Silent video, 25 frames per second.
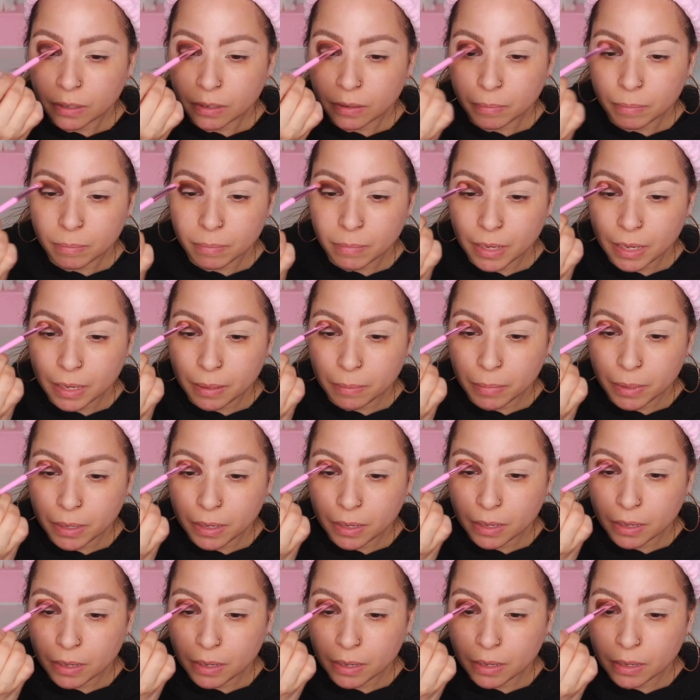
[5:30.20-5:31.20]

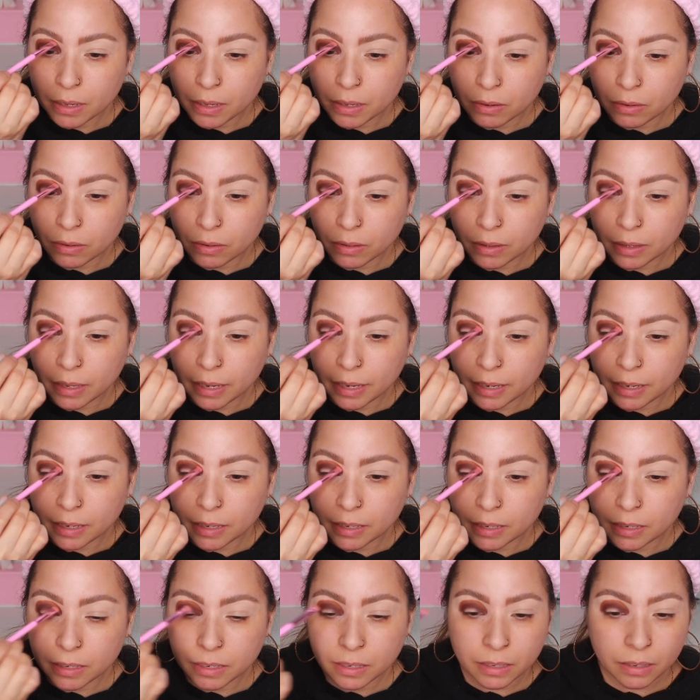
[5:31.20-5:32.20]
maybe it'll
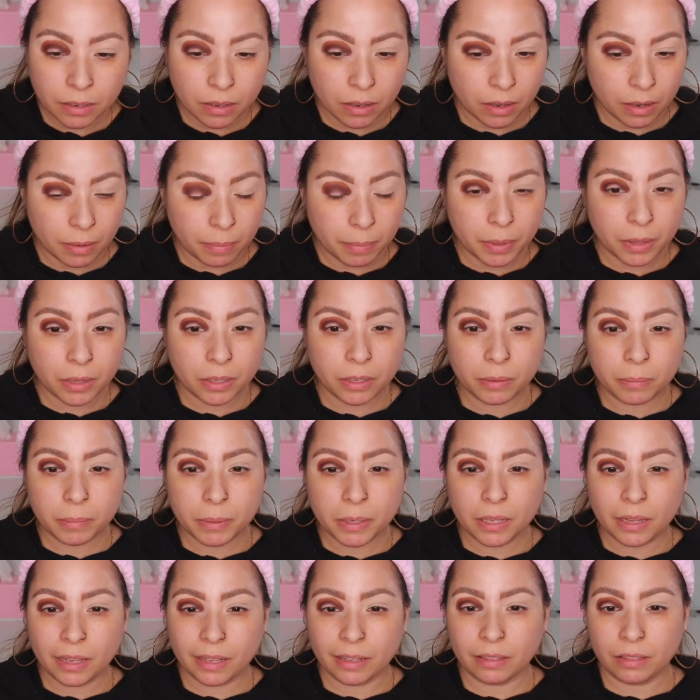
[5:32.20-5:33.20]
lighten it up a little
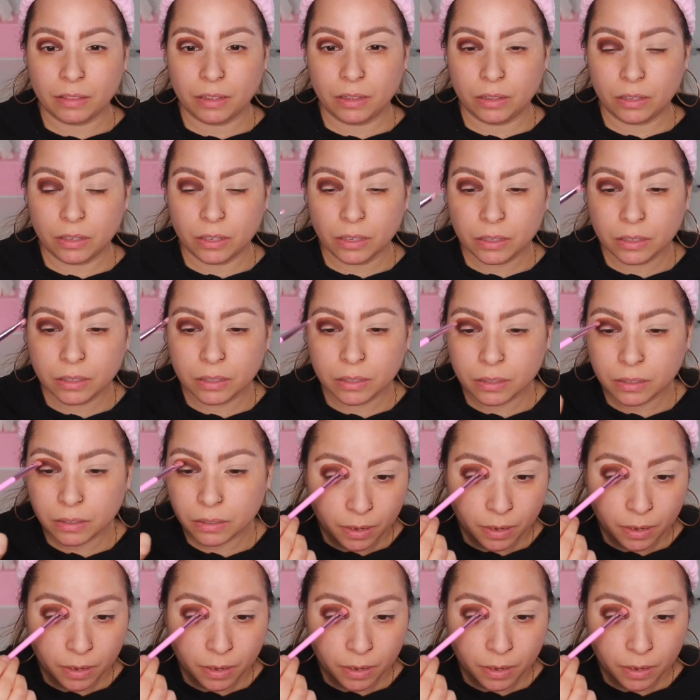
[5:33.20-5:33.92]
bit, like the look.